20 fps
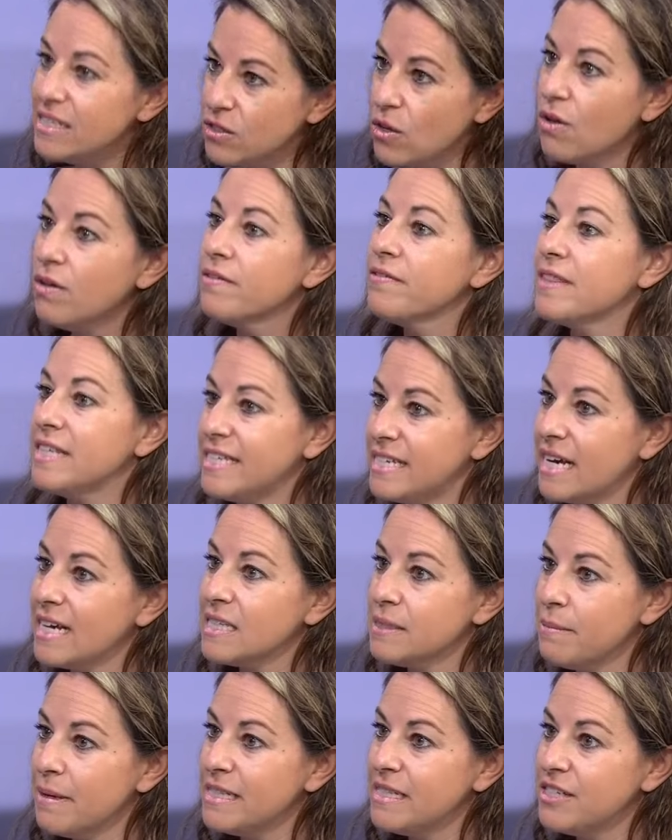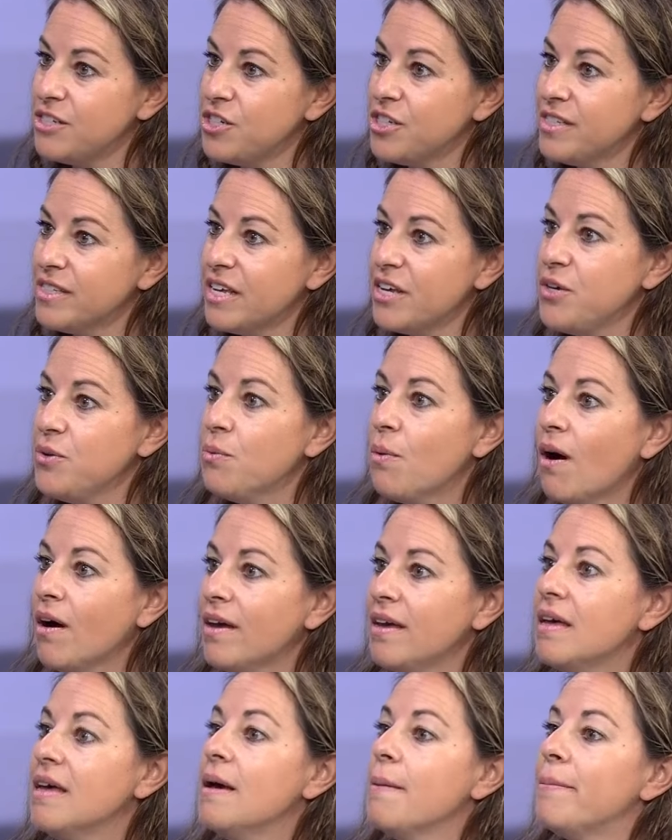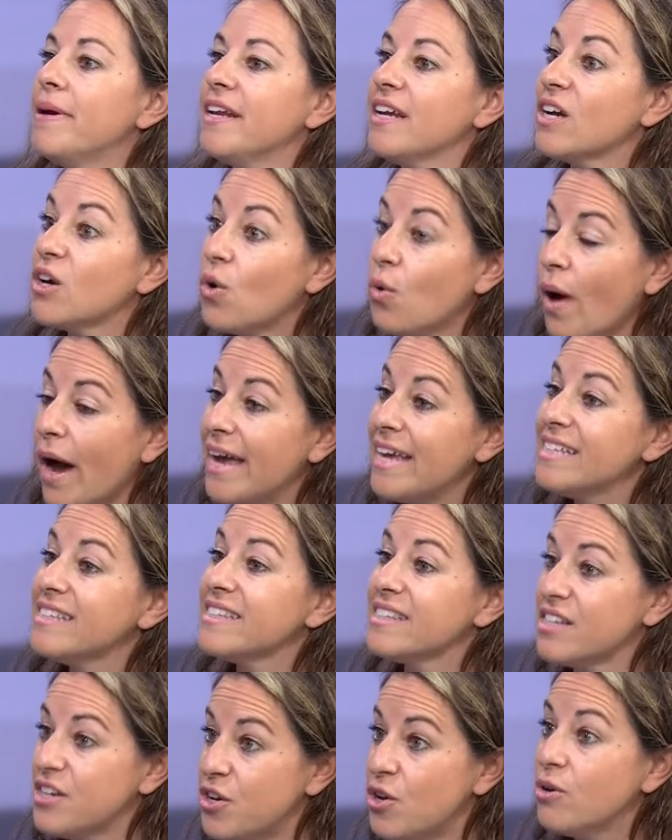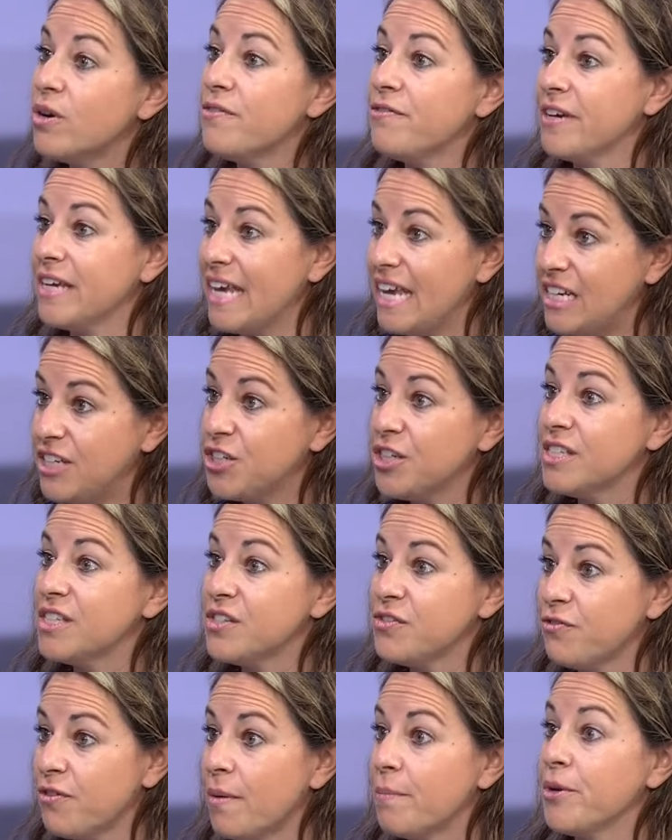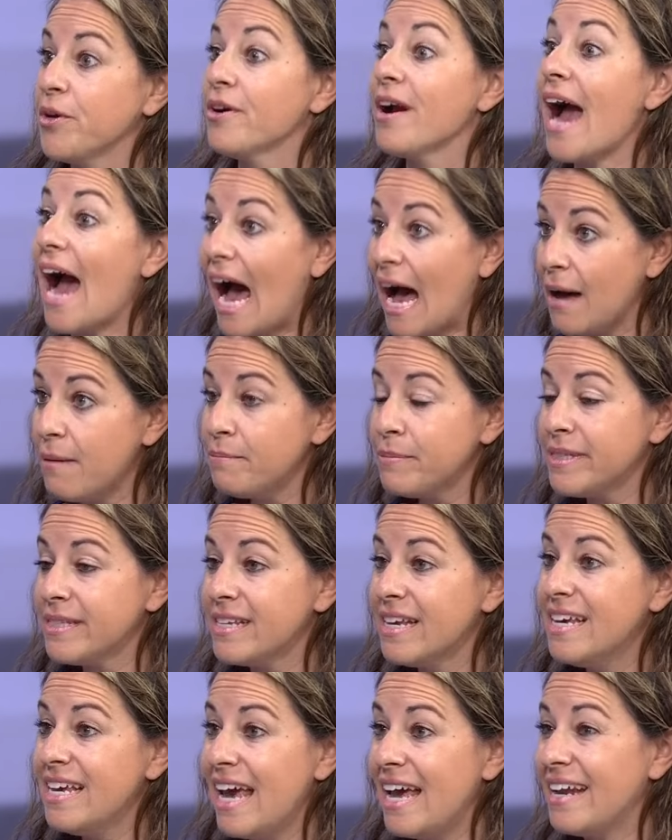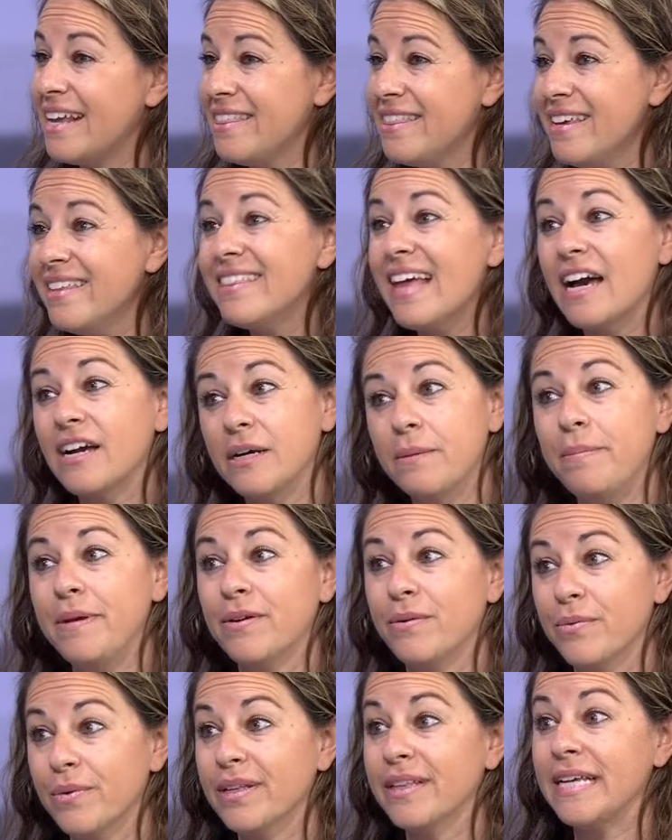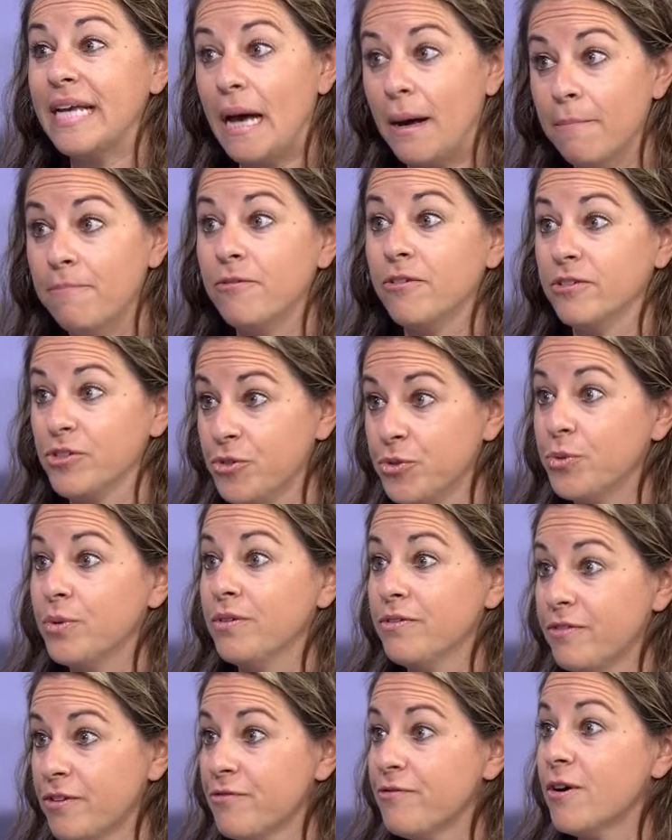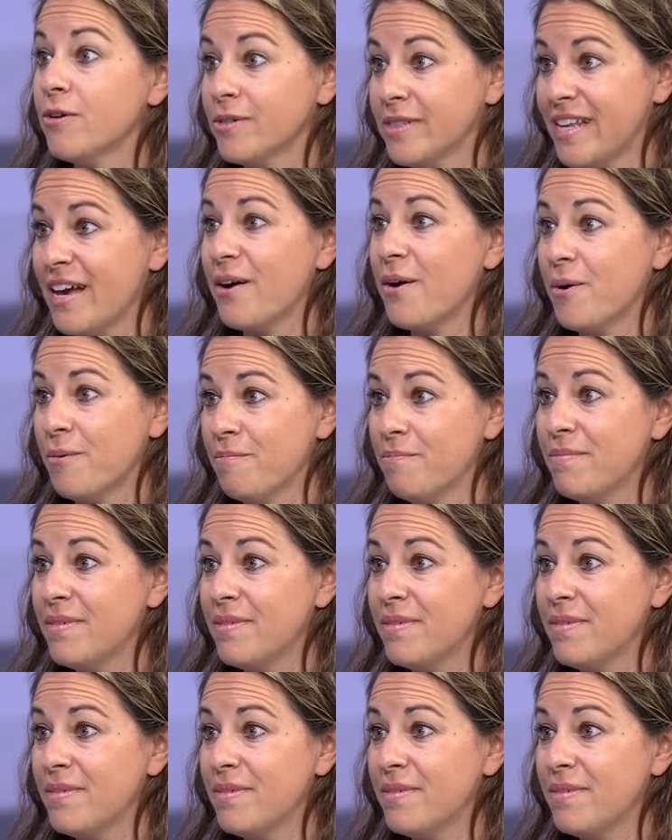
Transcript: all of the text messages that you want, but it quiets the notifications from your apps. And I think that could be a really helpful tool for folks at home.